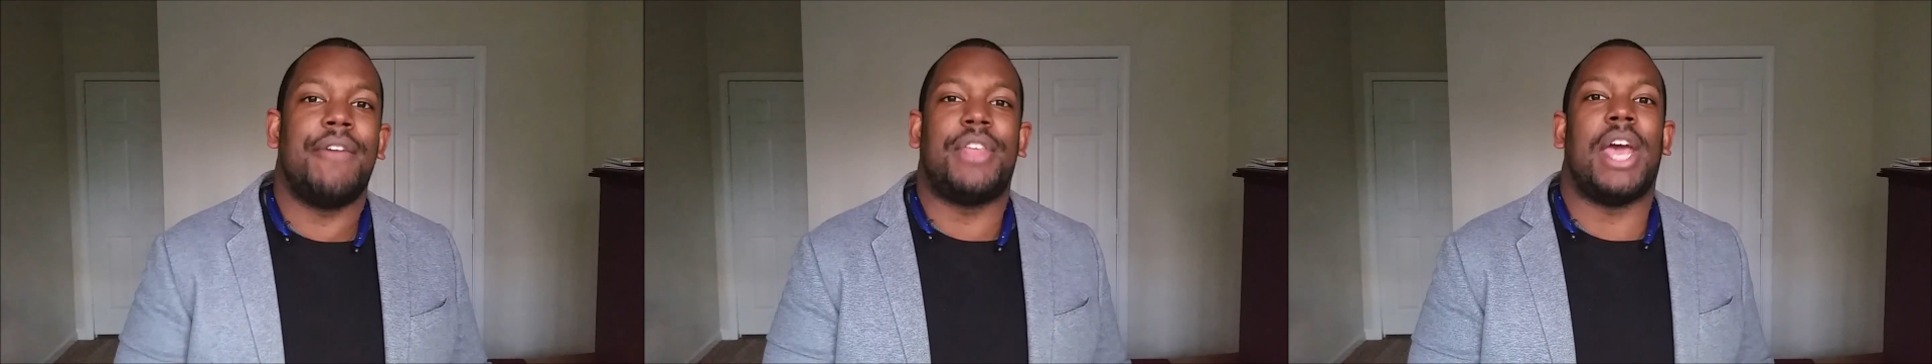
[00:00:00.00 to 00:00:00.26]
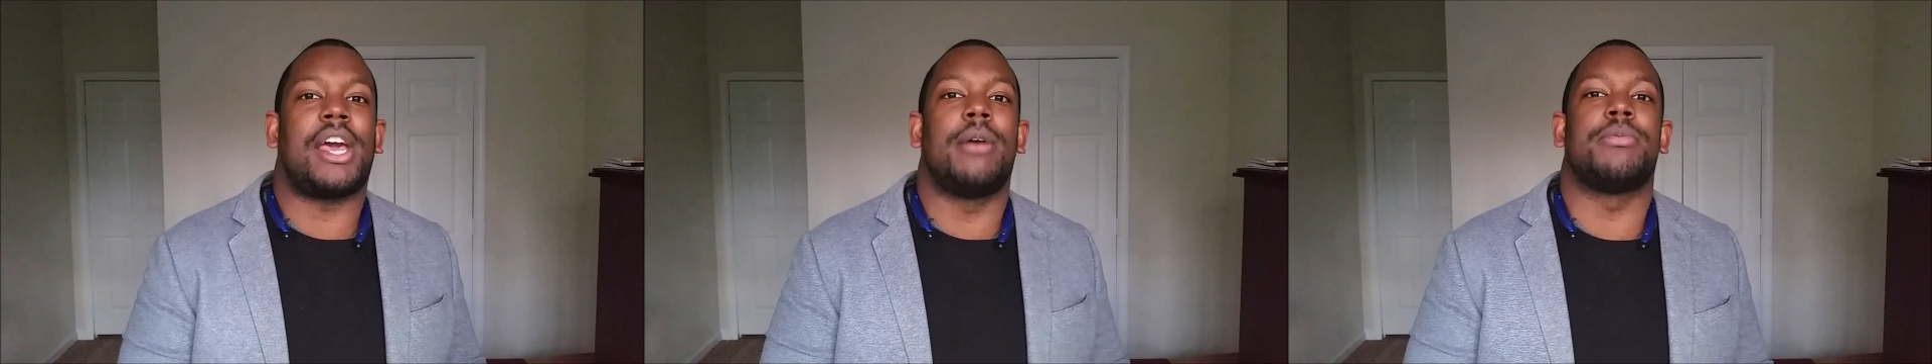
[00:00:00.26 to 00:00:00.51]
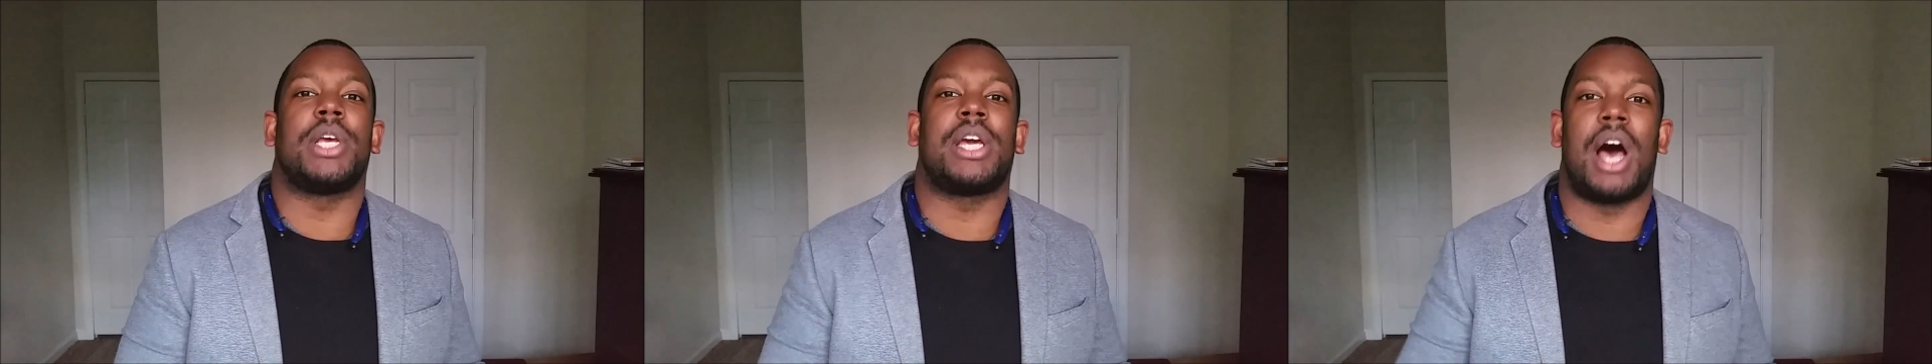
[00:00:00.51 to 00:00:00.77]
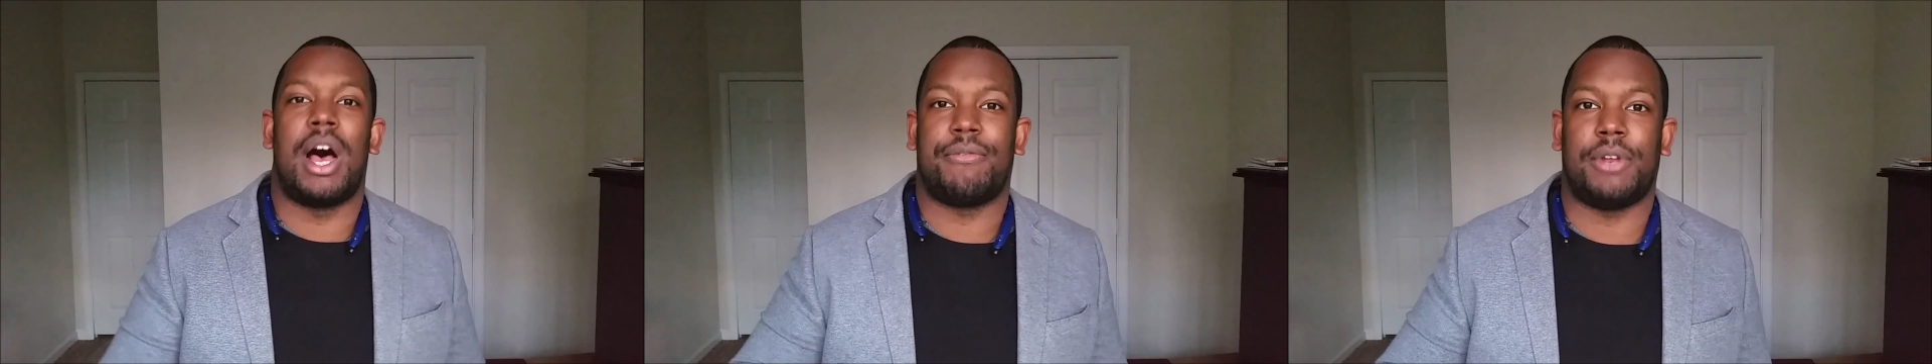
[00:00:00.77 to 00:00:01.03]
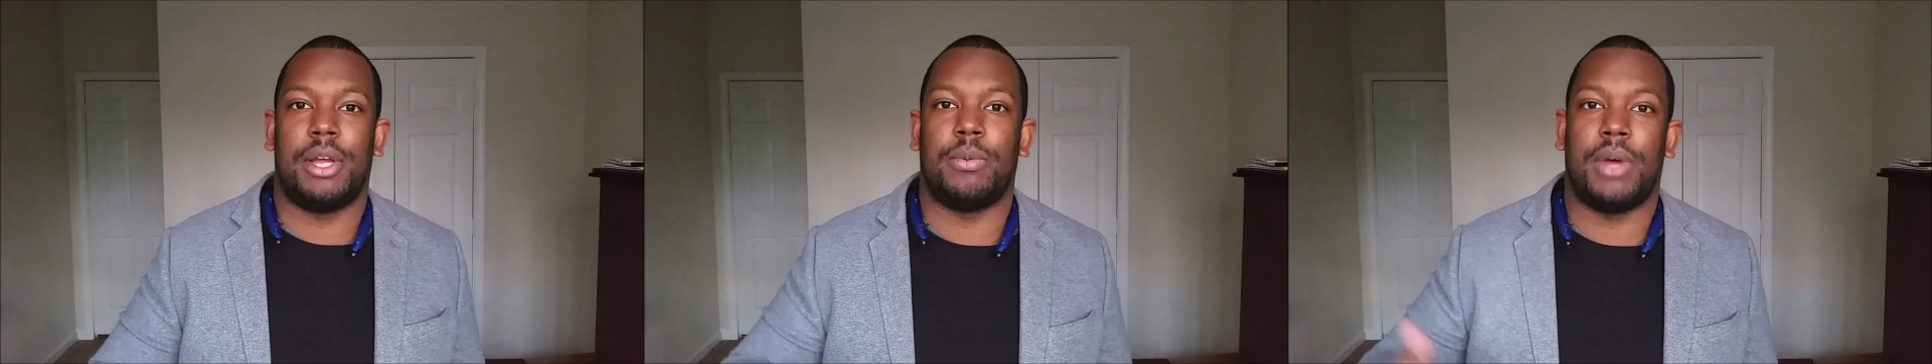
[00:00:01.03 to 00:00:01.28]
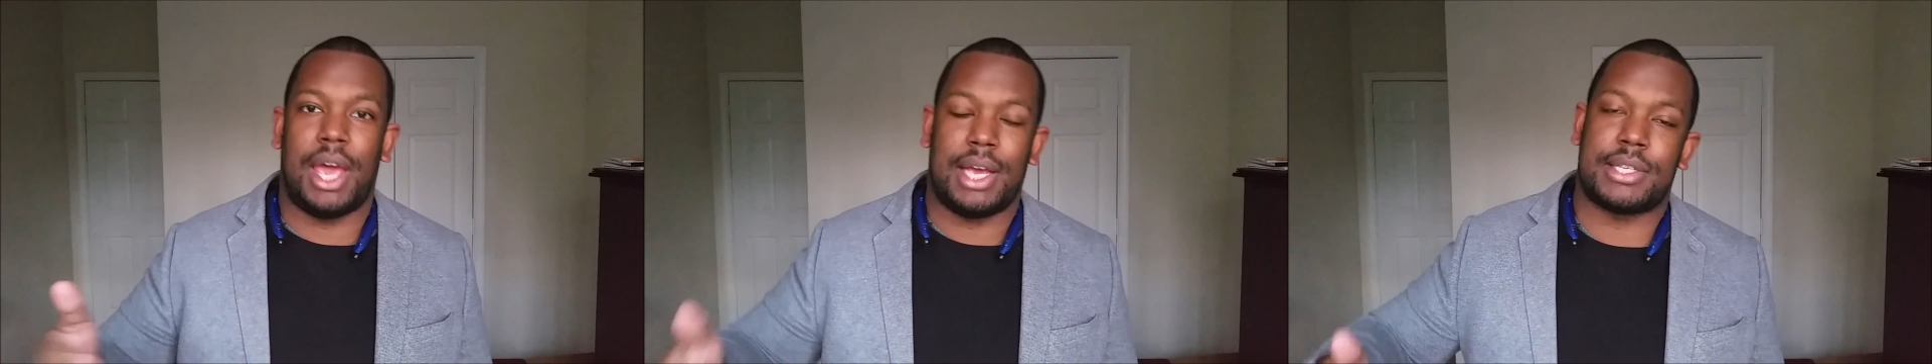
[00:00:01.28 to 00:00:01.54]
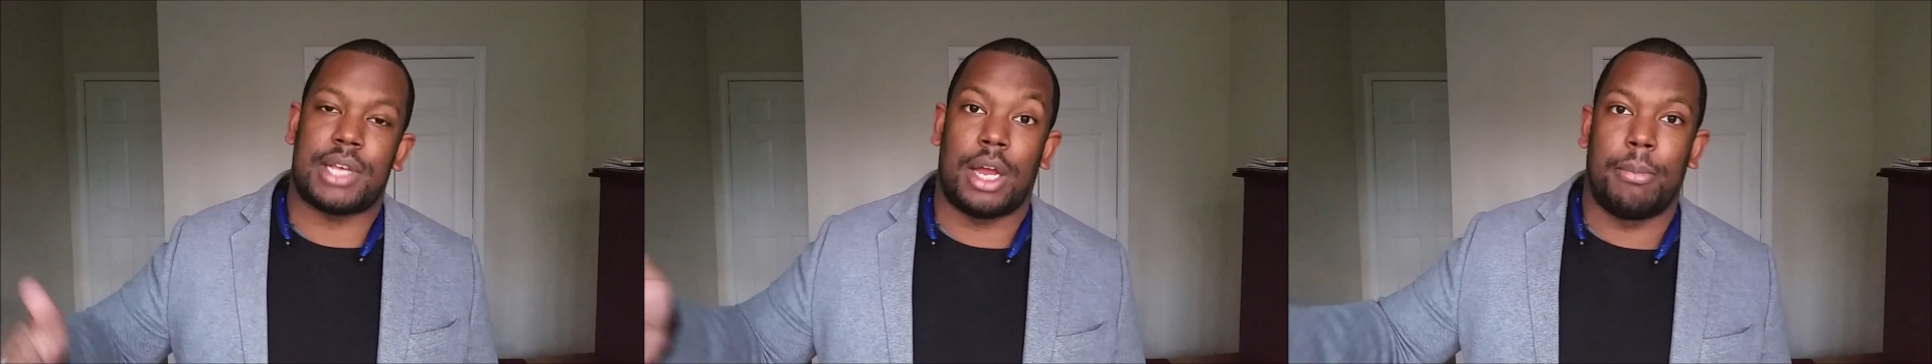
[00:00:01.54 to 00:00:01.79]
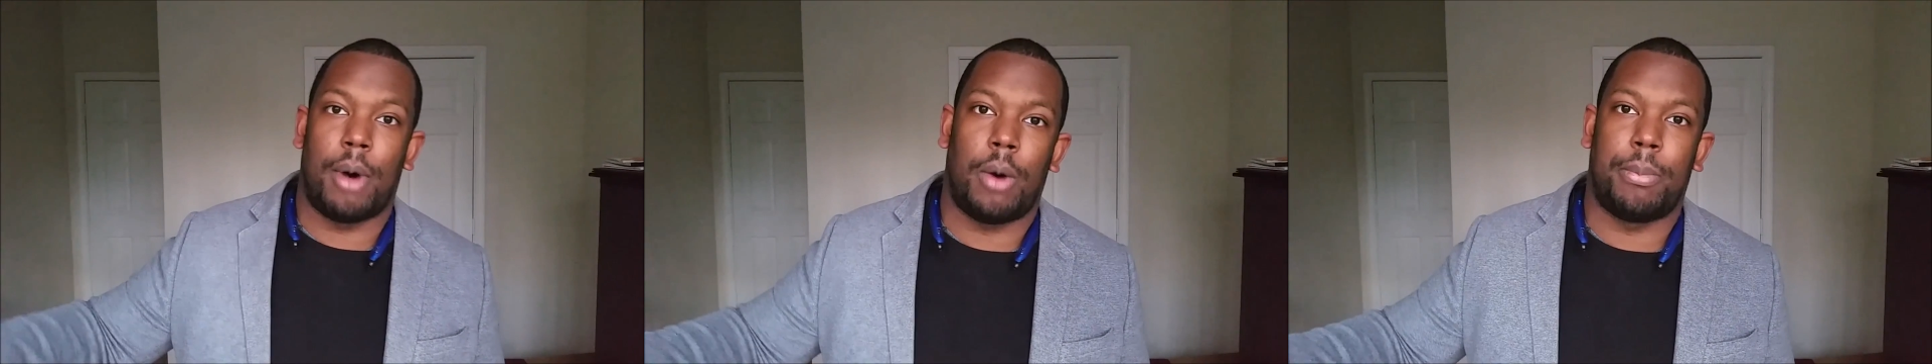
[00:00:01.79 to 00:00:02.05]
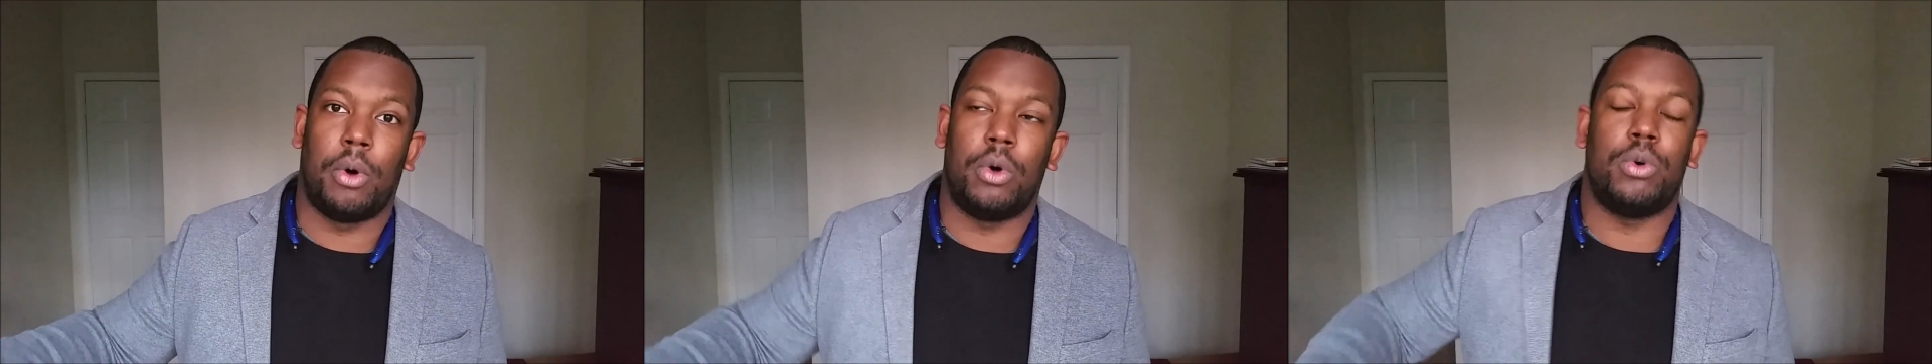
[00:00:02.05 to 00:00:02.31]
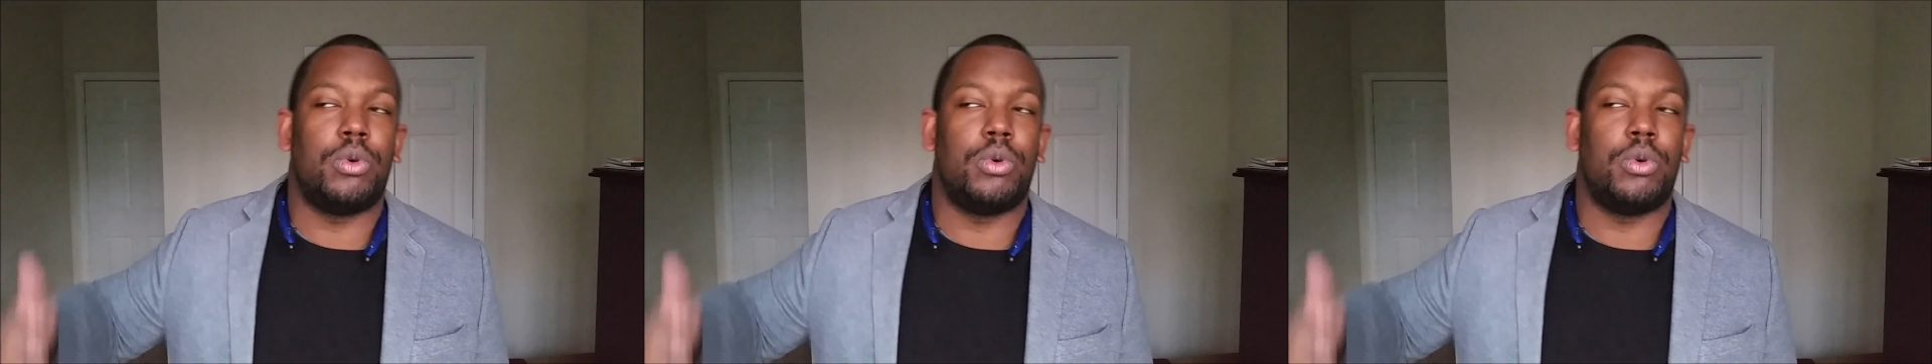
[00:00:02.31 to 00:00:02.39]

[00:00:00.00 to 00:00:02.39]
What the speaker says: if that comes in conflict with ExxonMobil,